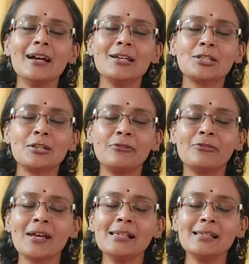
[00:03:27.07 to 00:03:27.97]
she
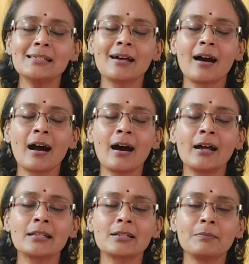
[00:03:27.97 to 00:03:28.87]
felt her
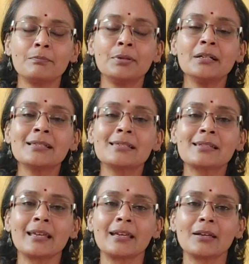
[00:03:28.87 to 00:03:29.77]
heart
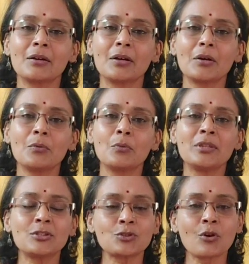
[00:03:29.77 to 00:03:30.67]
bursting
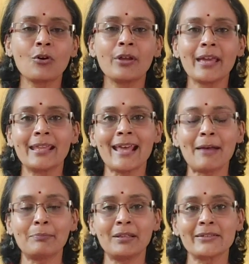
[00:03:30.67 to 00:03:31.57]
with joy and
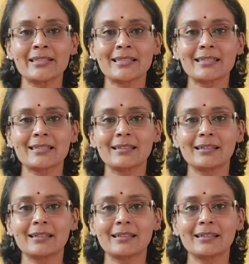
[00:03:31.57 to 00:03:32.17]
happiness.